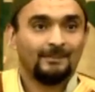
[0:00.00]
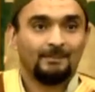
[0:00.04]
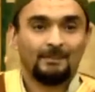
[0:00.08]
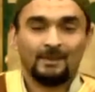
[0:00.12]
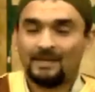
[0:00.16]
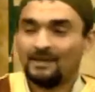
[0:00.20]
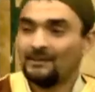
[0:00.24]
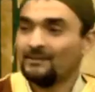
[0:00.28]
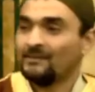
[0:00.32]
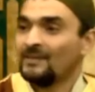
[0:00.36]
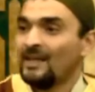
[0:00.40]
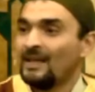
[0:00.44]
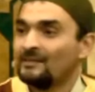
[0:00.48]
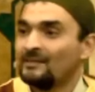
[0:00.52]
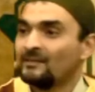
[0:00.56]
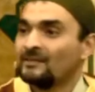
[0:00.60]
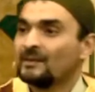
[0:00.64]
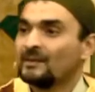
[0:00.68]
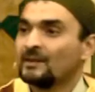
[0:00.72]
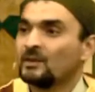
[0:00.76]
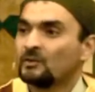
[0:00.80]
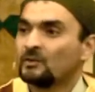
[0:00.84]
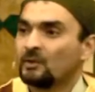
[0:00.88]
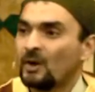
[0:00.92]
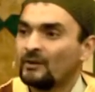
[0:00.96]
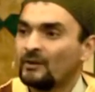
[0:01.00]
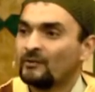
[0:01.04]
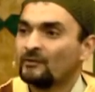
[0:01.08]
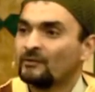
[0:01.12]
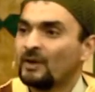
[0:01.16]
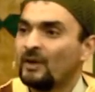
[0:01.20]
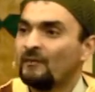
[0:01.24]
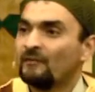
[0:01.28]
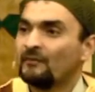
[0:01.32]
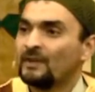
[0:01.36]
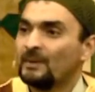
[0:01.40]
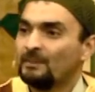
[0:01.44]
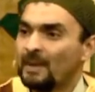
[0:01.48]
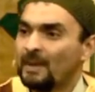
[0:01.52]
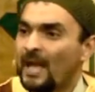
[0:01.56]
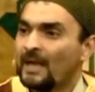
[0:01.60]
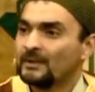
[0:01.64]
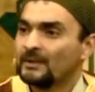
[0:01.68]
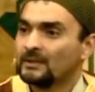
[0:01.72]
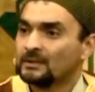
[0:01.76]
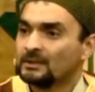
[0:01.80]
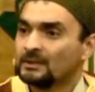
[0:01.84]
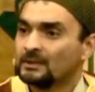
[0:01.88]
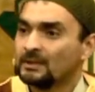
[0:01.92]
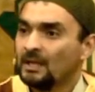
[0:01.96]
Because that's the crux of the
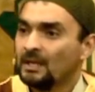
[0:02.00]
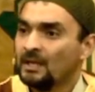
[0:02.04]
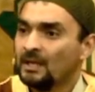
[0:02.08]
matter.